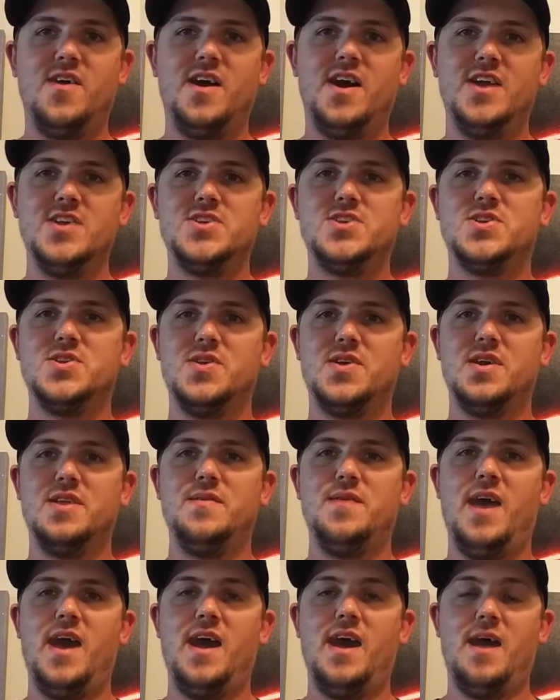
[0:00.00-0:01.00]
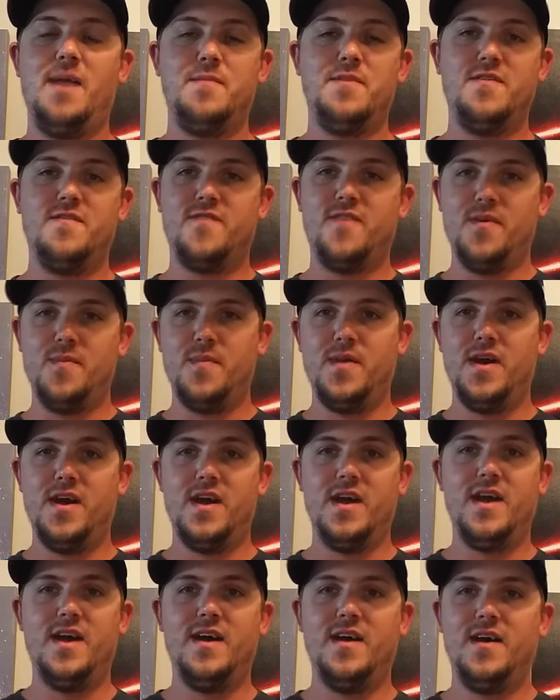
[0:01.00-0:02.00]
Hodge looking at me from
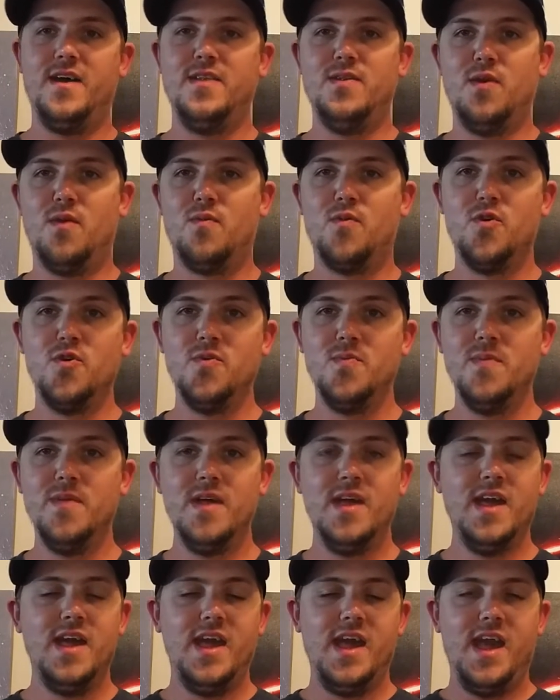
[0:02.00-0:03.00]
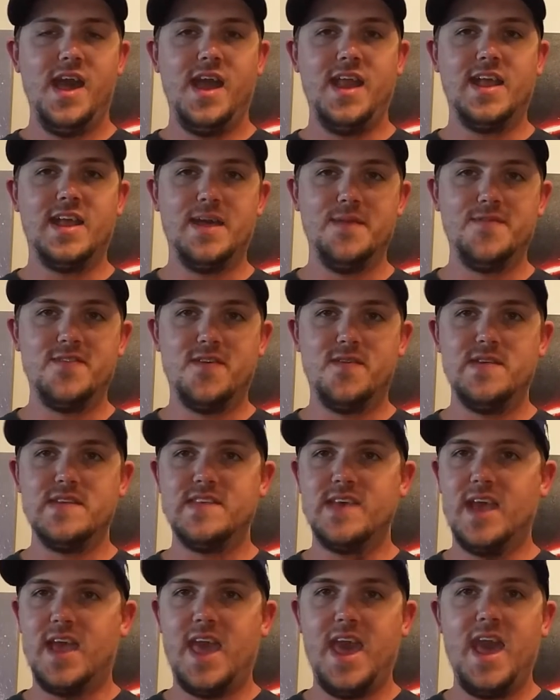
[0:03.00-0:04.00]
a room, and he comes over, he's
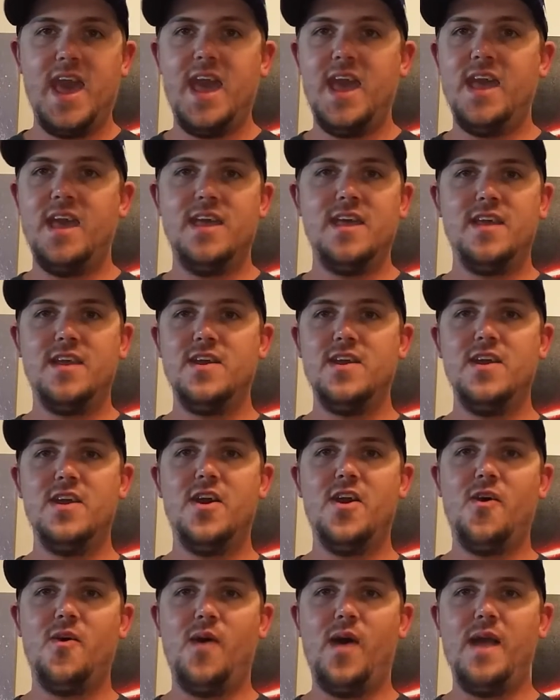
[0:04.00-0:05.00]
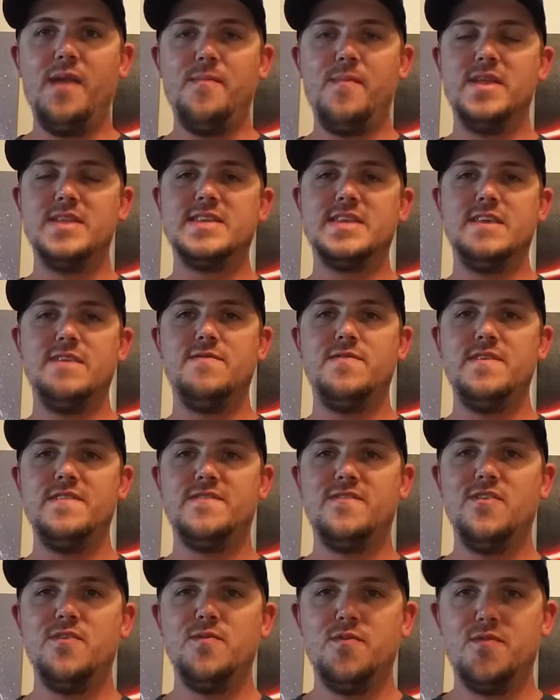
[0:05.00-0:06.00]
like, "Hey, here you go, I meant to give these
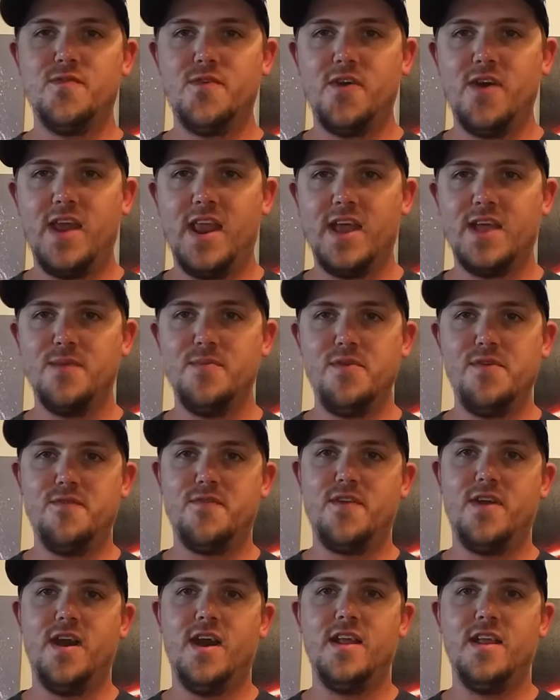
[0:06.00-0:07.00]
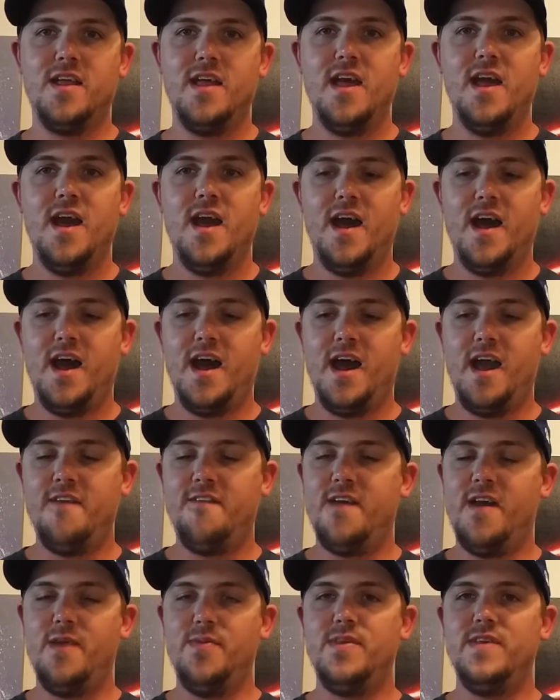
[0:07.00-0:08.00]
to you before, and I completely forgot. I
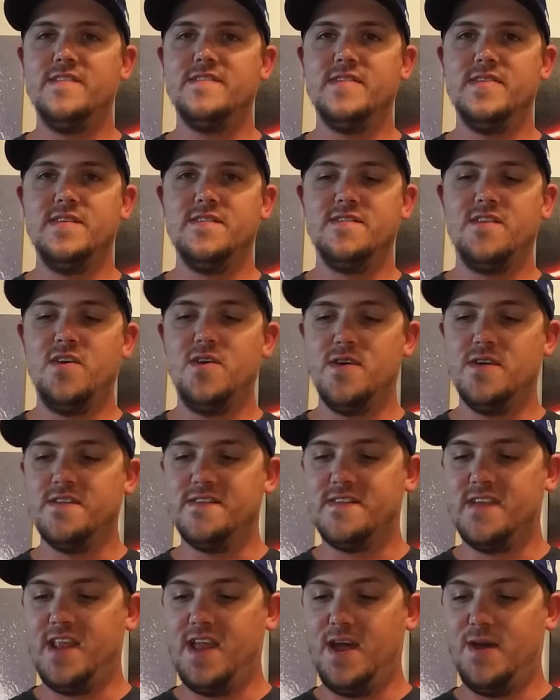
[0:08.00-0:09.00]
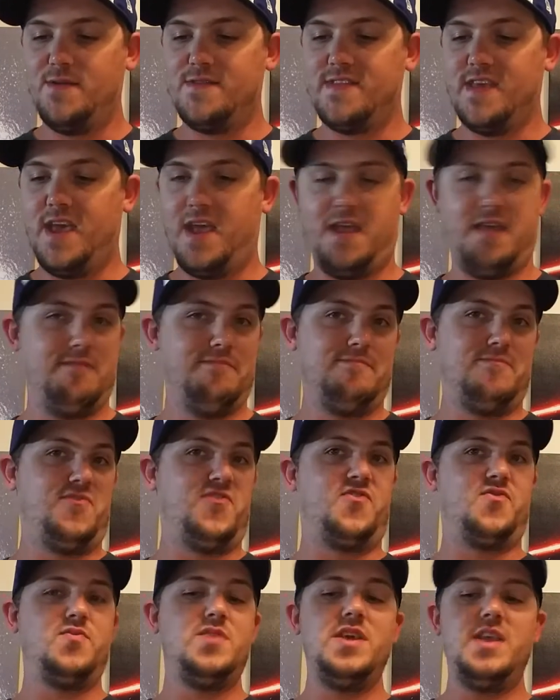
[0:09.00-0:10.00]
found these, and these are yours." And I was like,
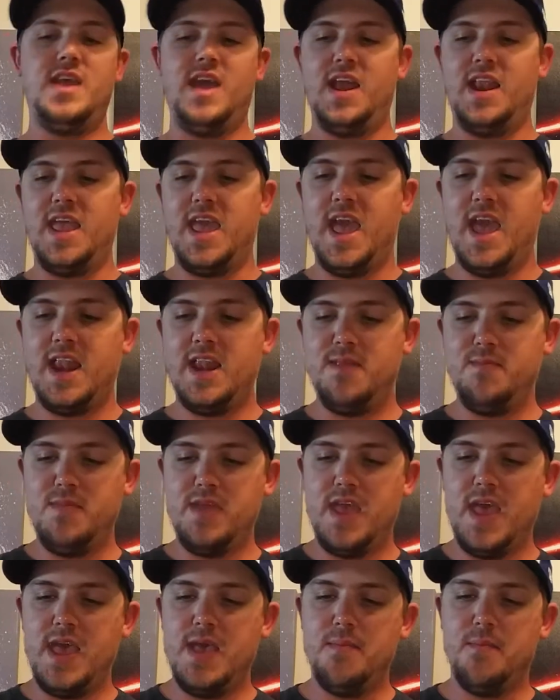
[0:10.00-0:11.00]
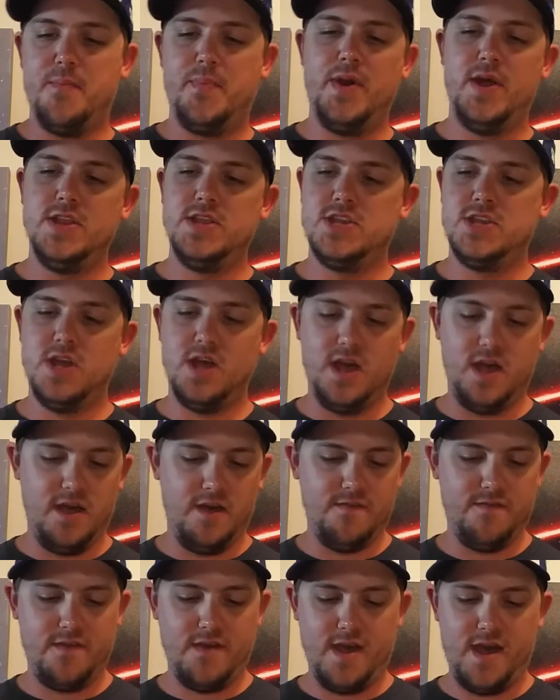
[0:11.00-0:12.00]
"Sweet!" And he handed me a bunch
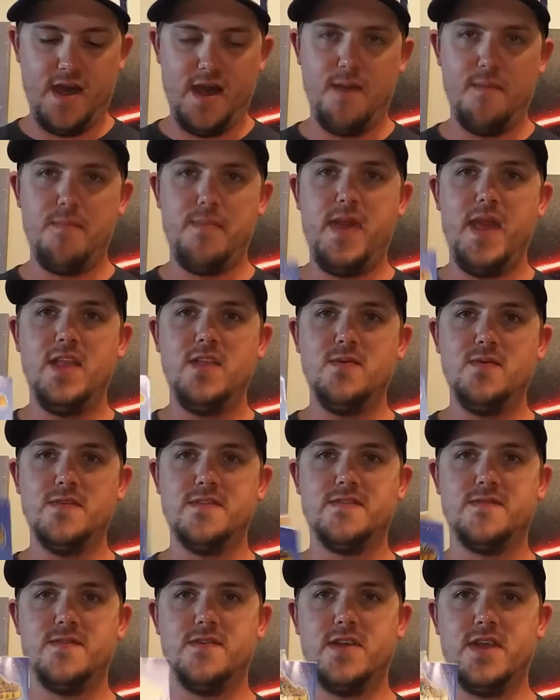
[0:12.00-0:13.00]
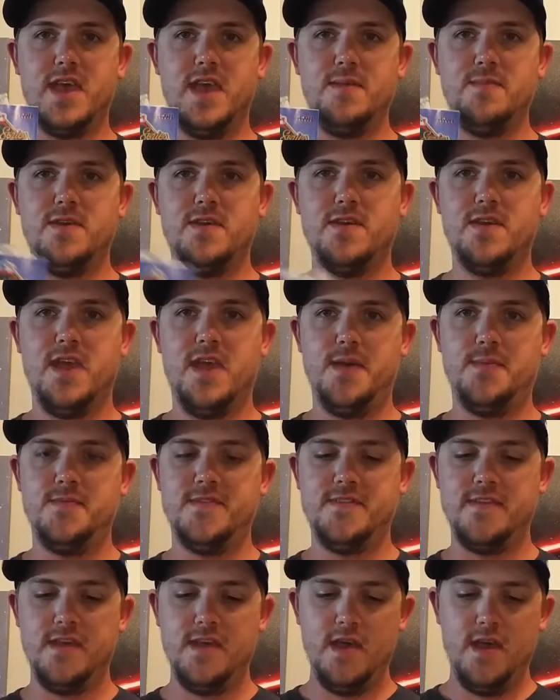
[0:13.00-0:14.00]
of manuals for Game Gear games.